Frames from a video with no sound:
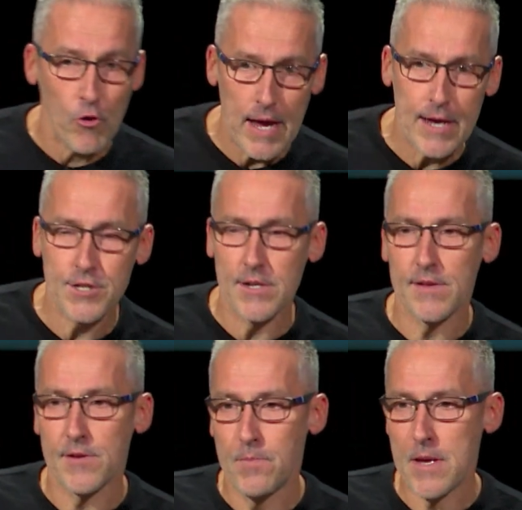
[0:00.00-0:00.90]
creation
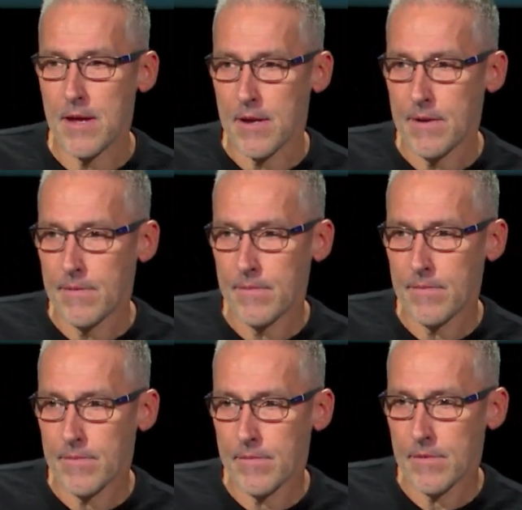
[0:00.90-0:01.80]
into being.
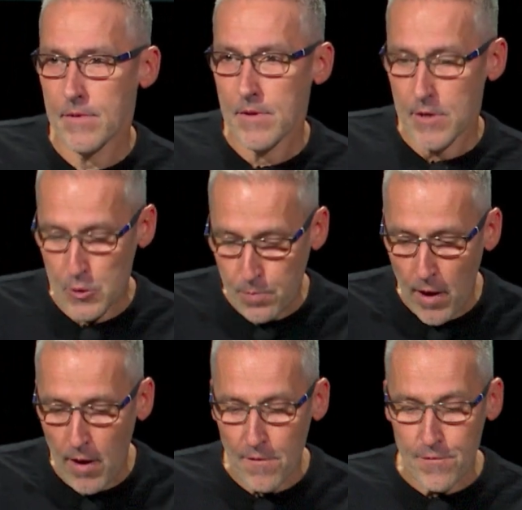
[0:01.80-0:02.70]
As
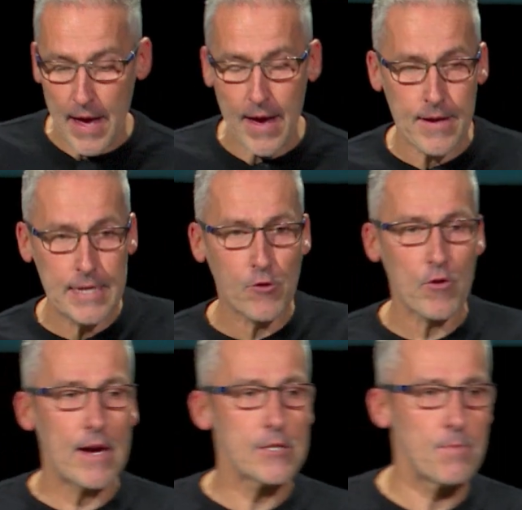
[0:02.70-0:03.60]
part of that, he
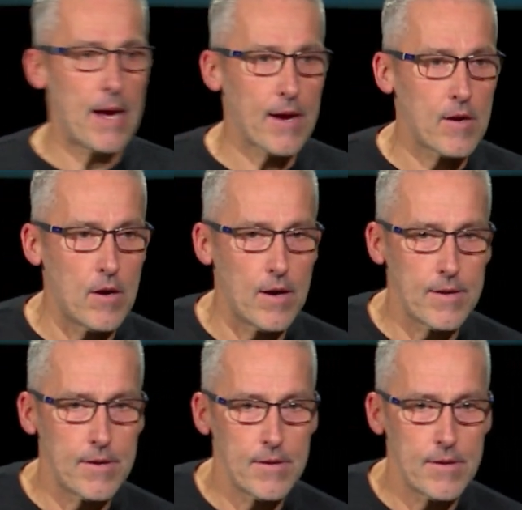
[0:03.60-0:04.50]
creates
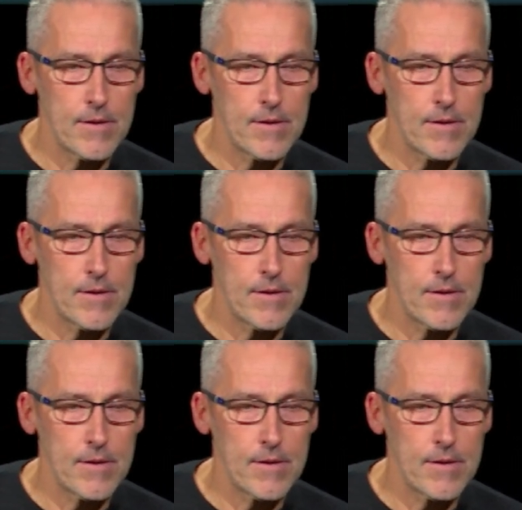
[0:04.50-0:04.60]
mankind.